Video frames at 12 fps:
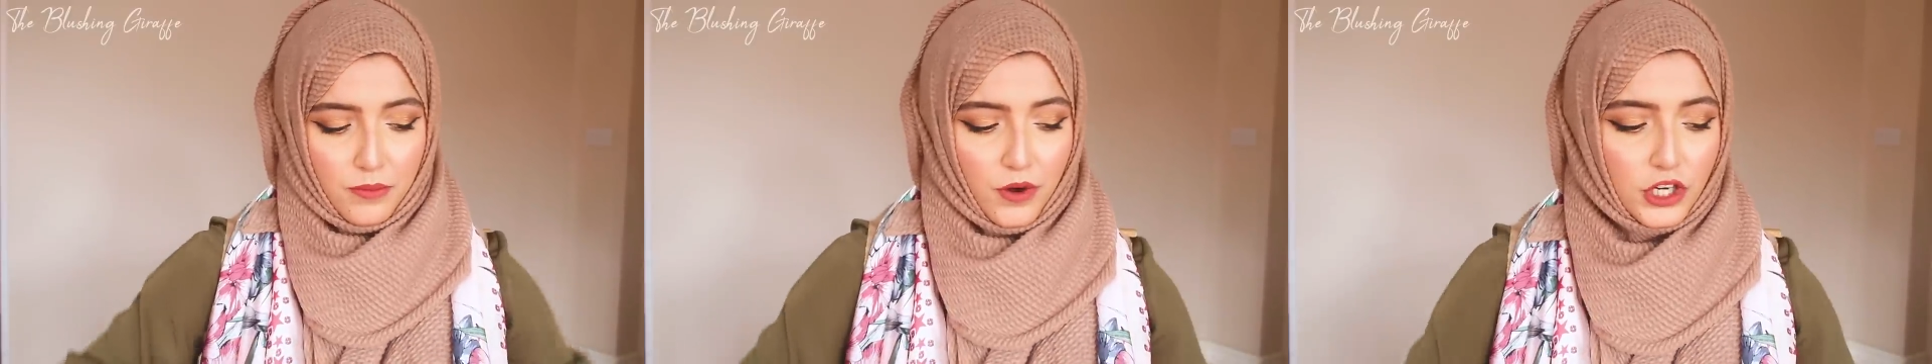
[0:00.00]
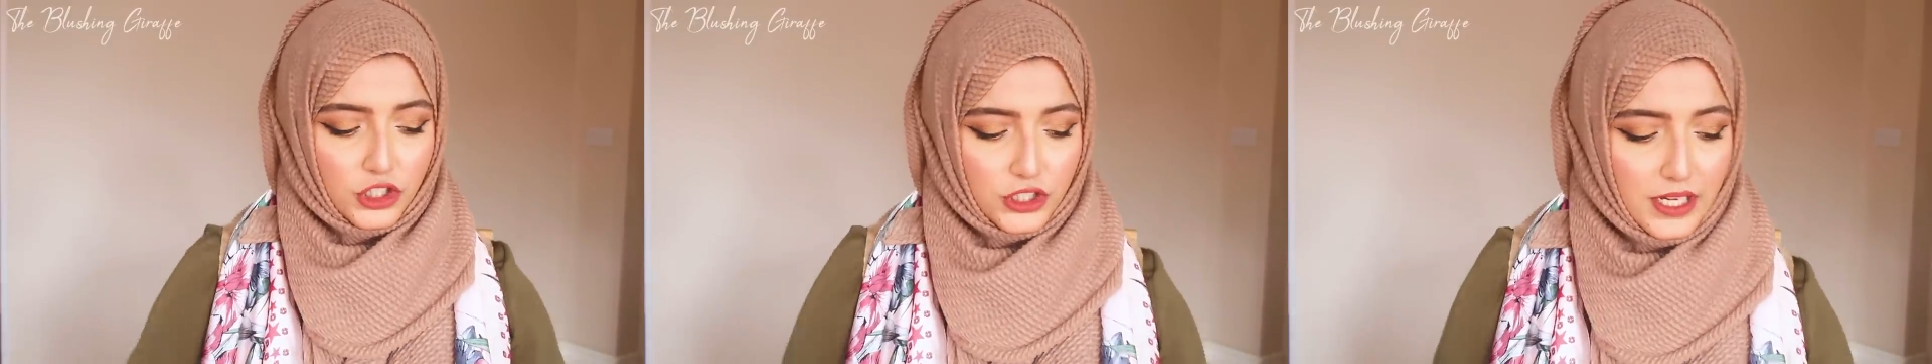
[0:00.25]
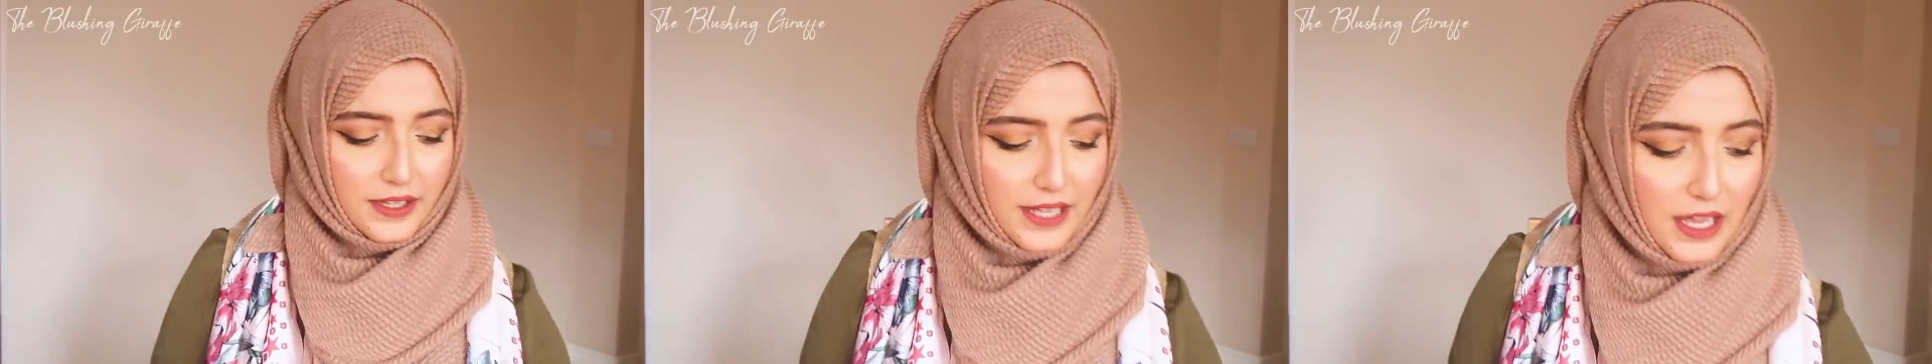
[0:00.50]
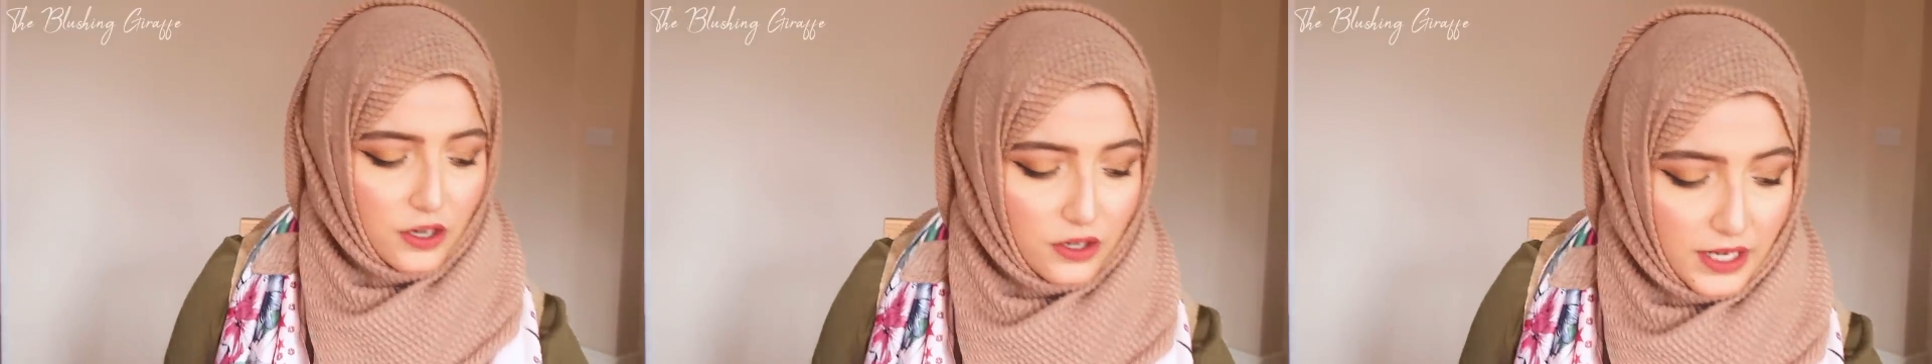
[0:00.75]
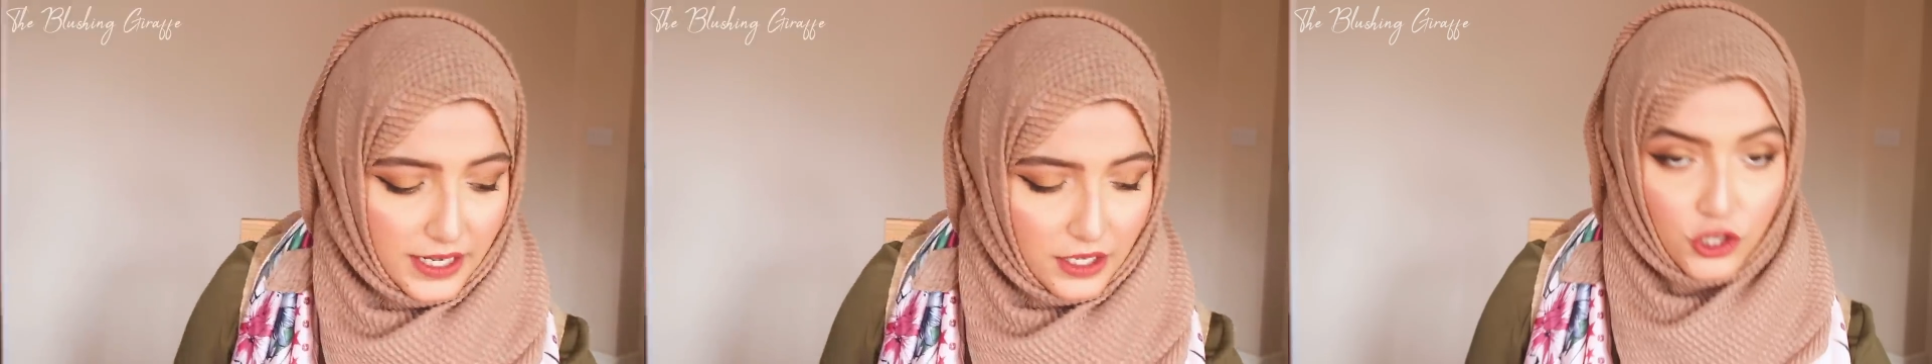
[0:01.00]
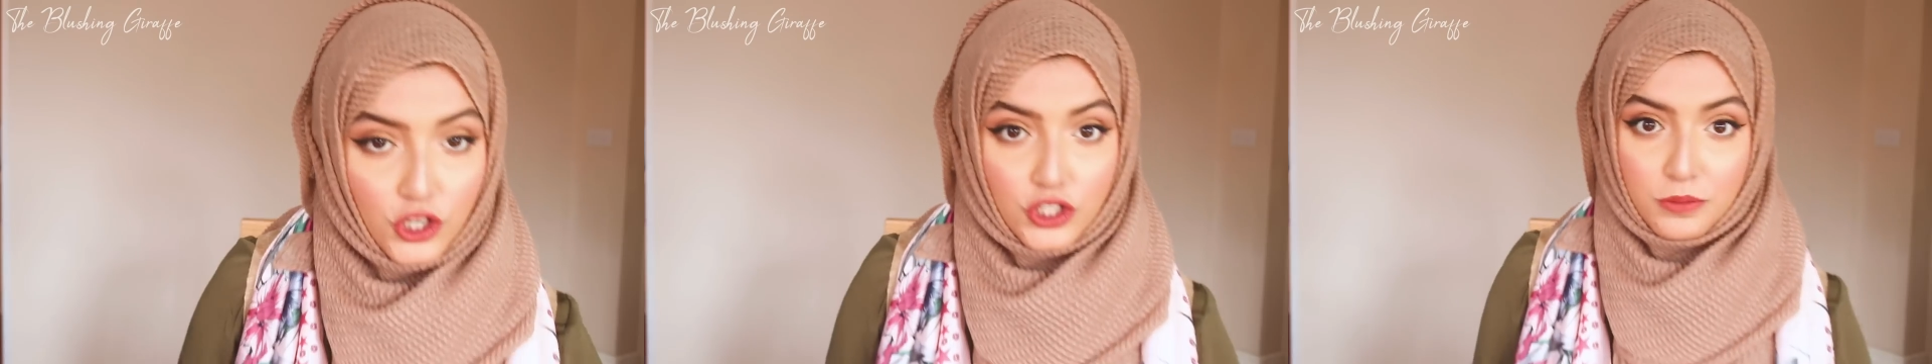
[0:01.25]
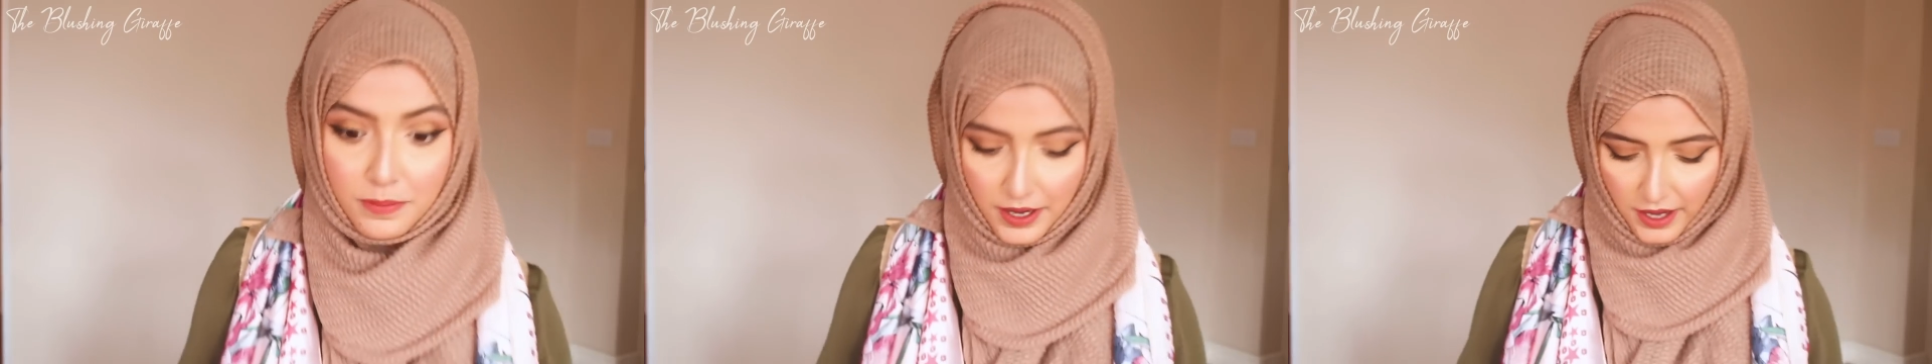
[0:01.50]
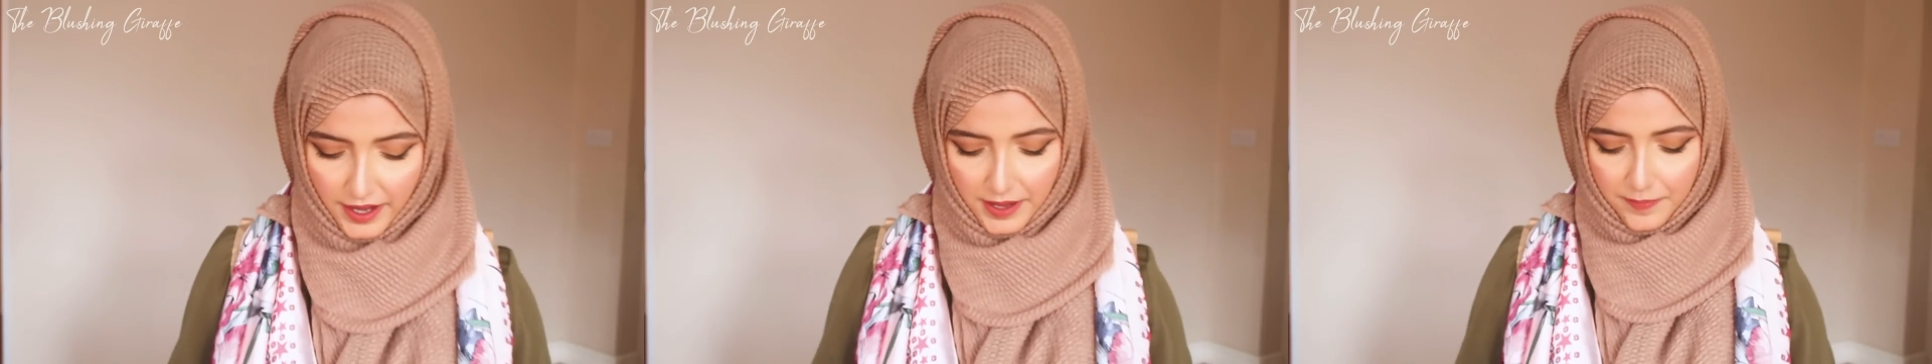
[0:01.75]
brush and that looked like a good
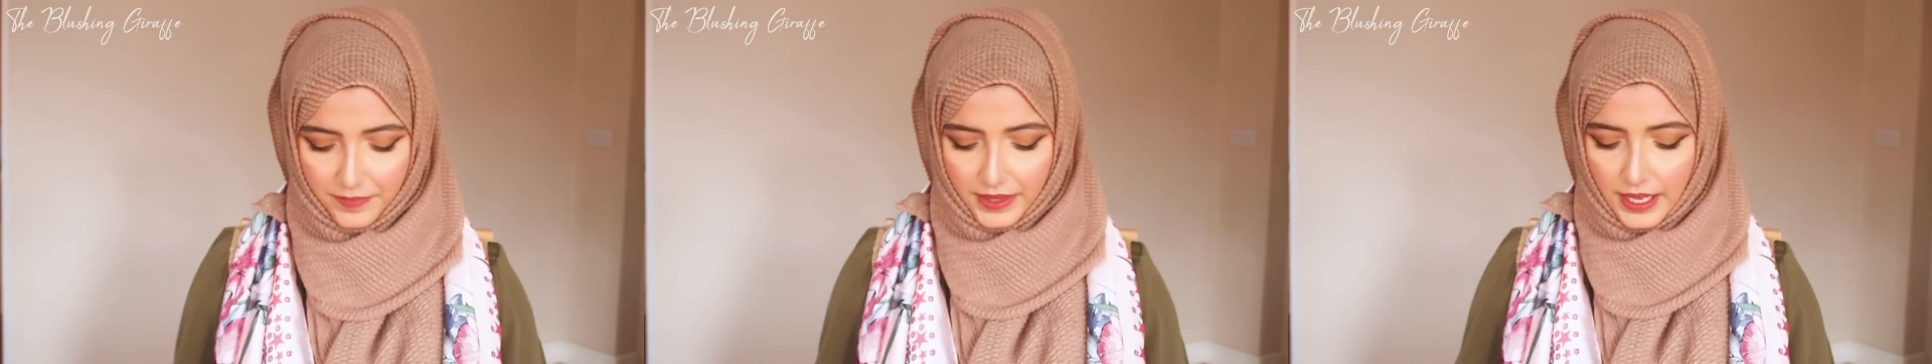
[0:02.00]
buy.